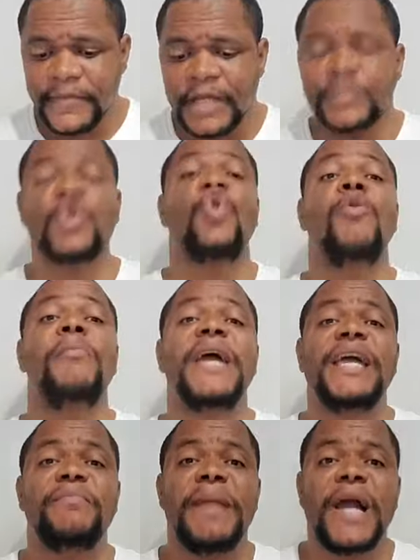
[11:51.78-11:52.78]
To whom
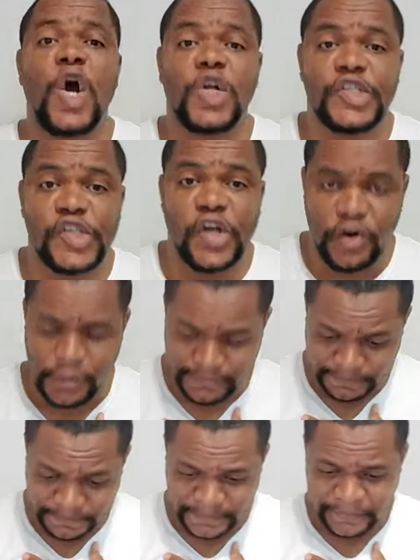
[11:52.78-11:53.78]
it may concern.
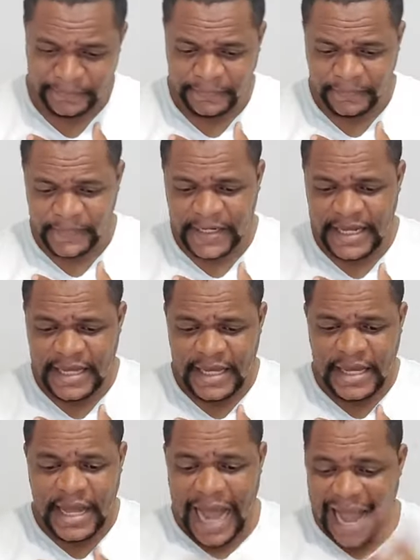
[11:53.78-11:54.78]

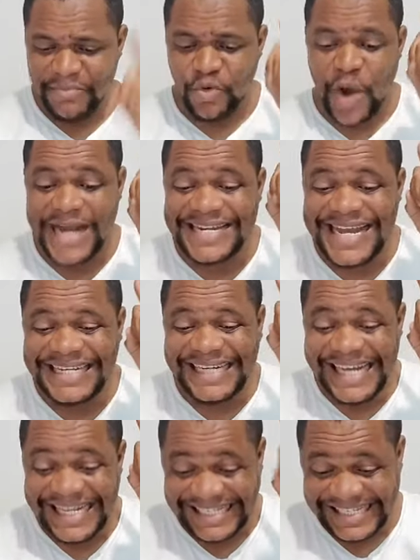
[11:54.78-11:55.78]
I'm Rodney
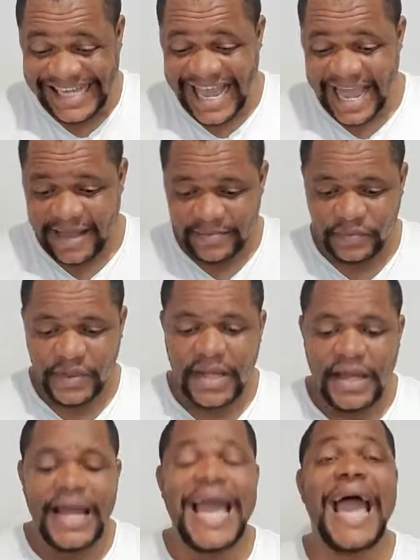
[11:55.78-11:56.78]
D. Sear,
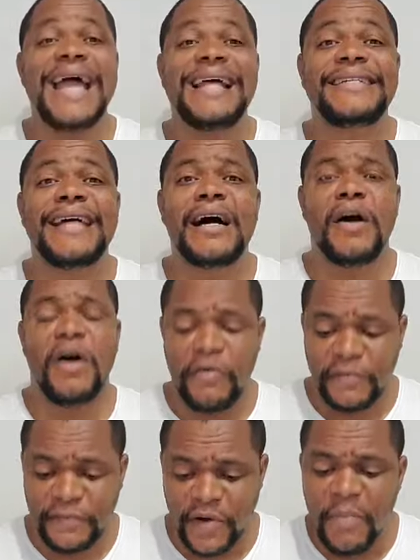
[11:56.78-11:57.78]
editor
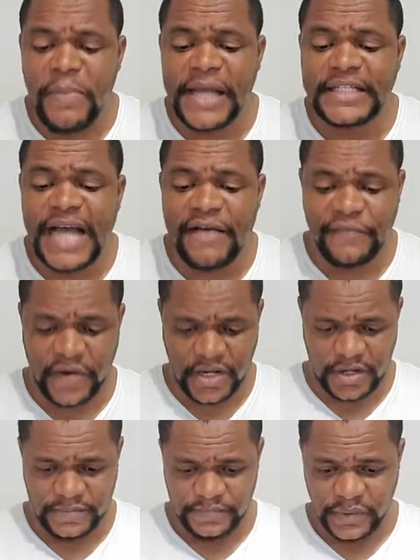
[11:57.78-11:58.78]
of Front Page
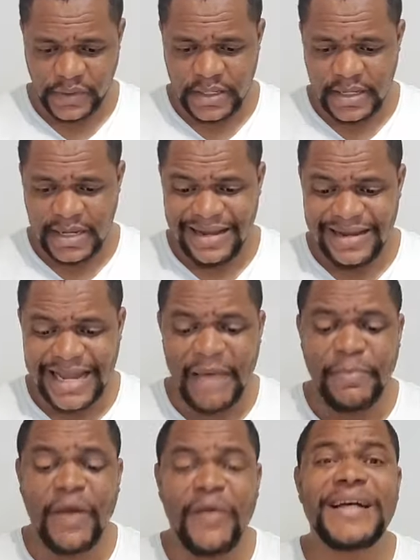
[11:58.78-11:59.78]
Africa,
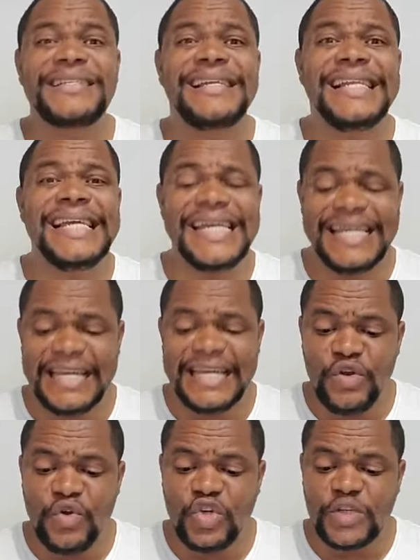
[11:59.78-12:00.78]
Liberia's
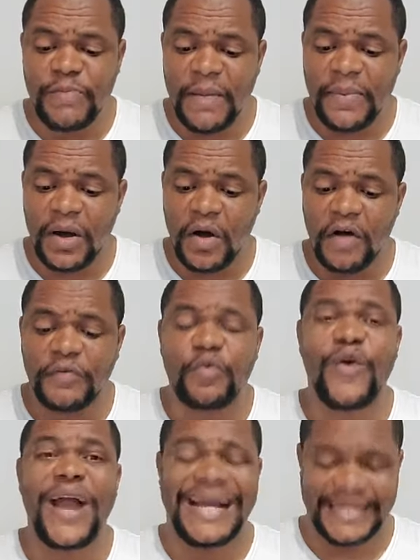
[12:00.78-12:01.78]
leading newspaper of
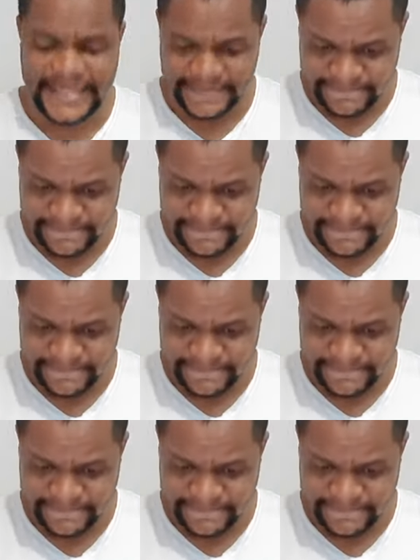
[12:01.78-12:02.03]
record.